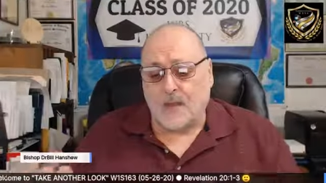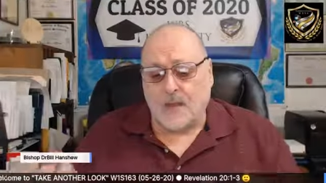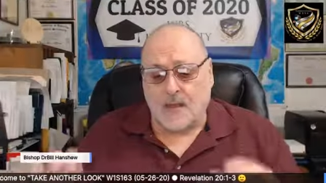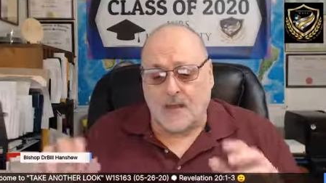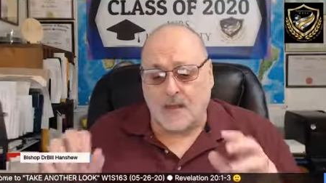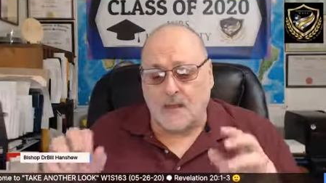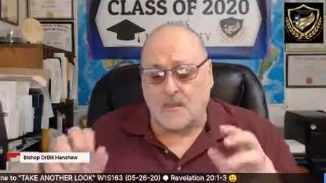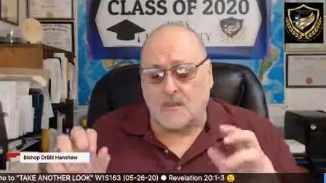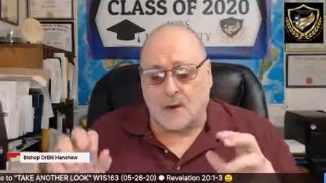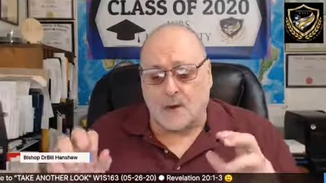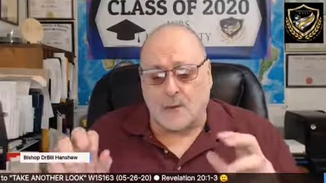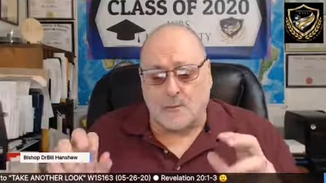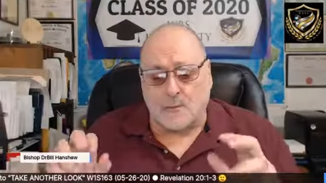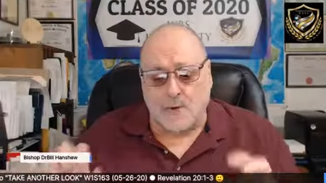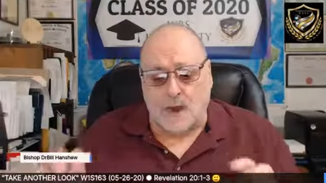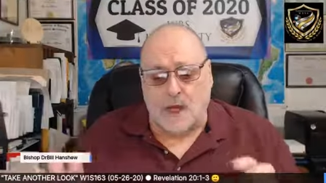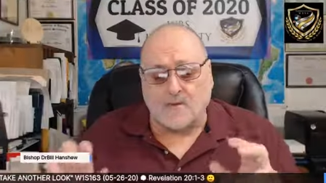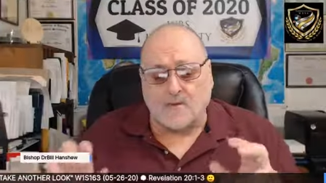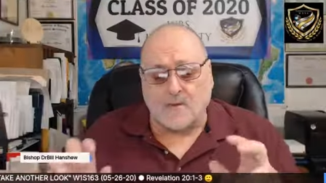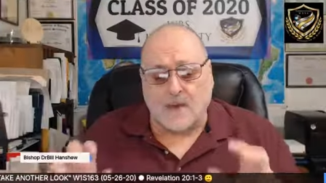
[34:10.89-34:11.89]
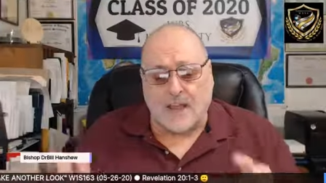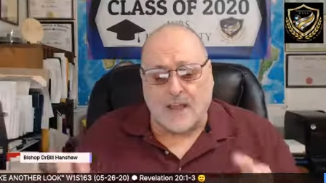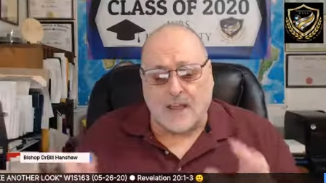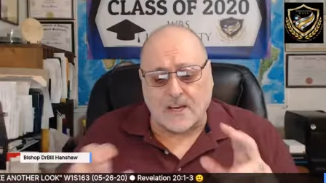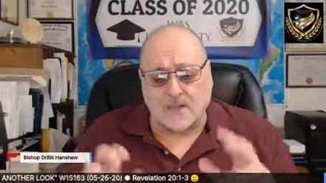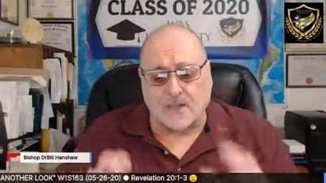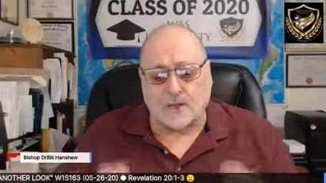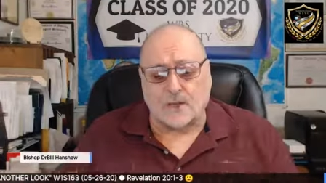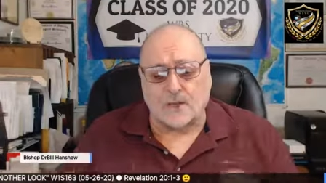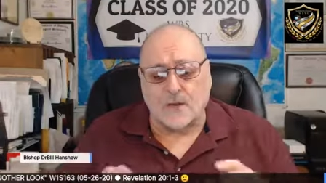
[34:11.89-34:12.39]
in the
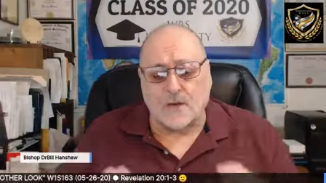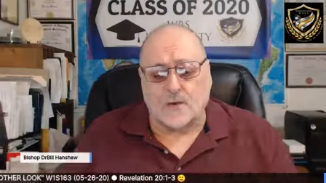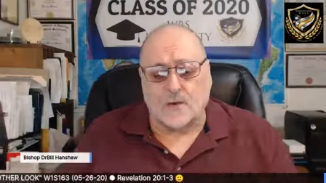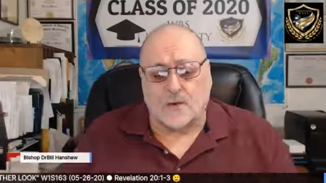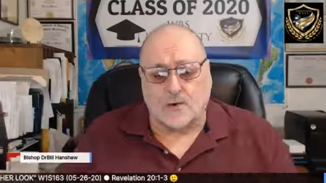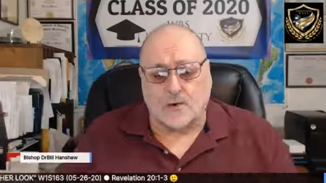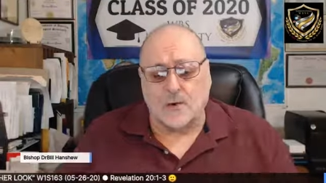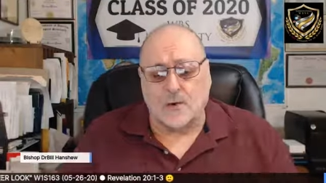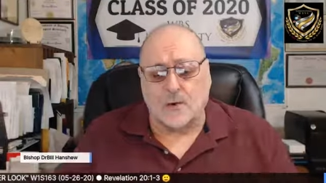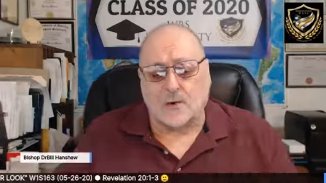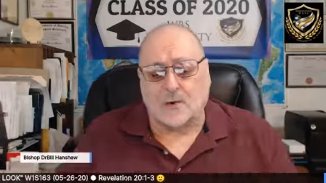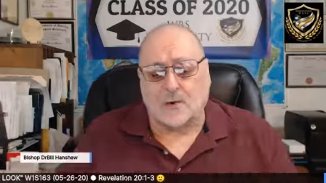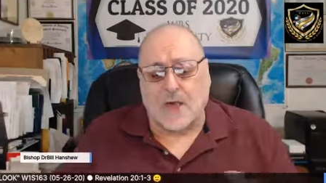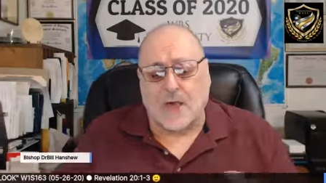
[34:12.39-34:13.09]
revelation of truth